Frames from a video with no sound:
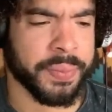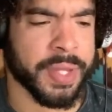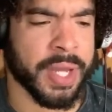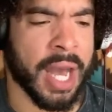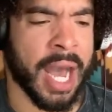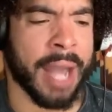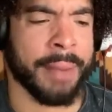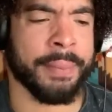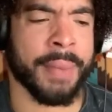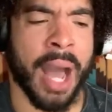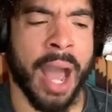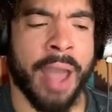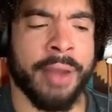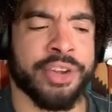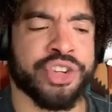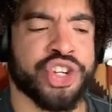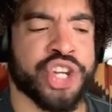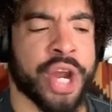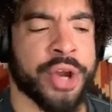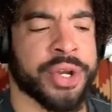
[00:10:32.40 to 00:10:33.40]
I
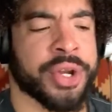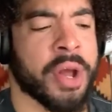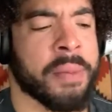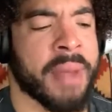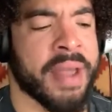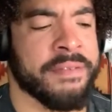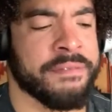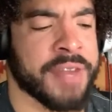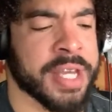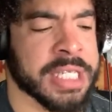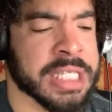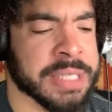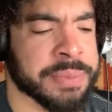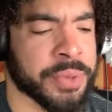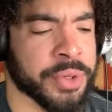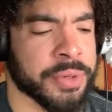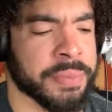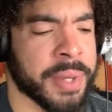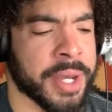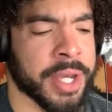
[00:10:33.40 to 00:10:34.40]
shared it on my
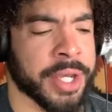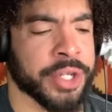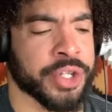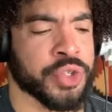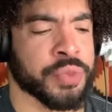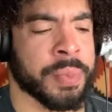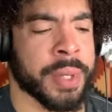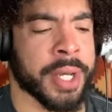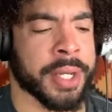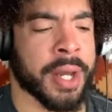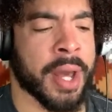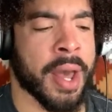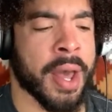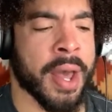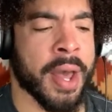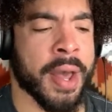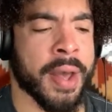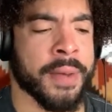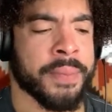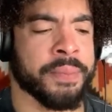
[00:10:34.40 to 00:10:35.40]
Facebook page, but
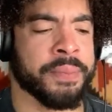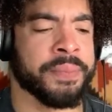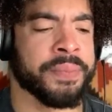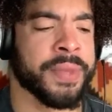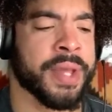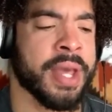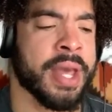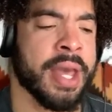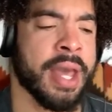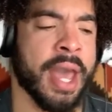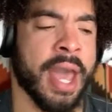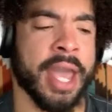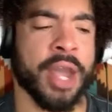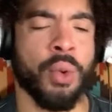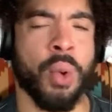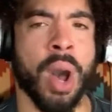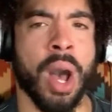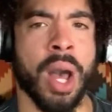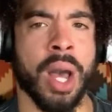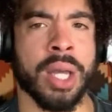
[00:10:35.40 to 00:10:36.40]
hey
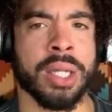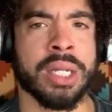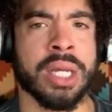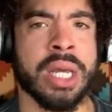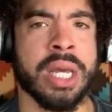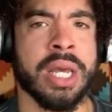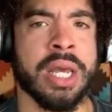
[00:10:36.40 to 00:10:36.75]
Quan.